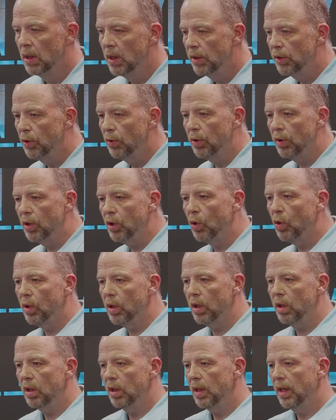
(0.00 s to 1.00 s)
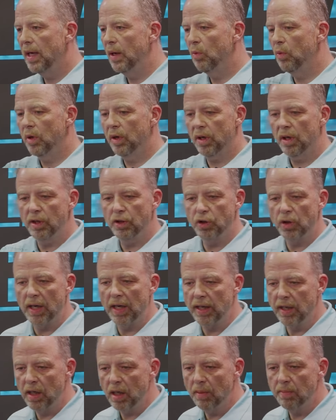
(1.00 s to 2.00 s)
to the corner, and we're going to try
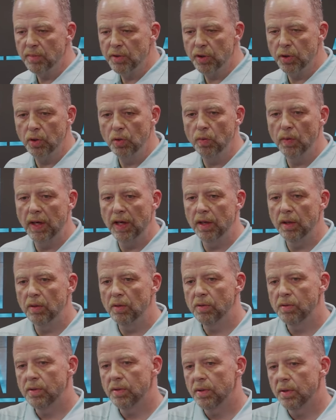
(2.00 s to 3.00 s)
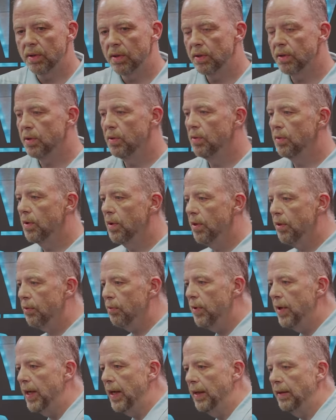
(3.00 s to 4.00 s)
and come two rails to the
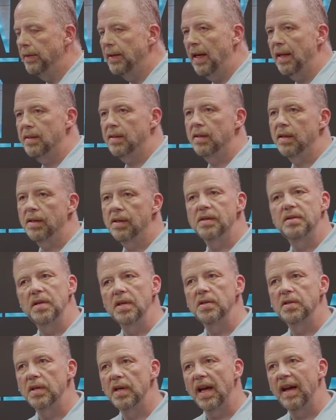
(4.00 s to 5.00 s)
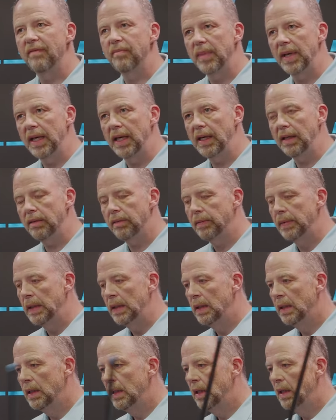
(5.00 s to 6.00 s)
three. That's the decision I've made.
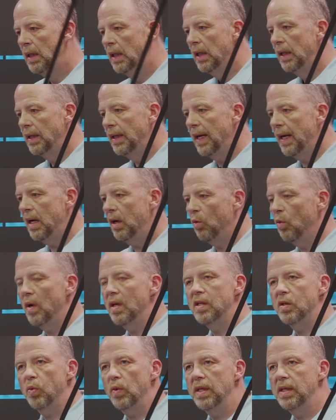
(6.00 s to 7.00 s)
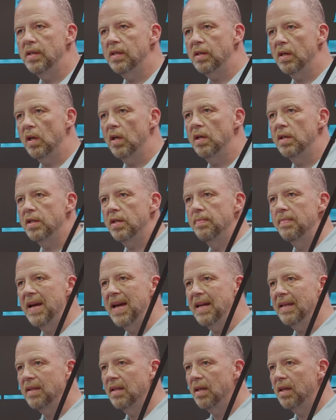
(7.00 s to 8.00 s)
Now, once we start to
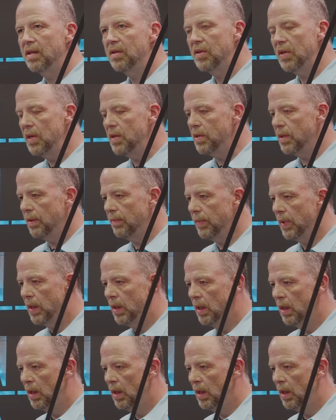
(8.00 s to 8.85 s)
make the decision,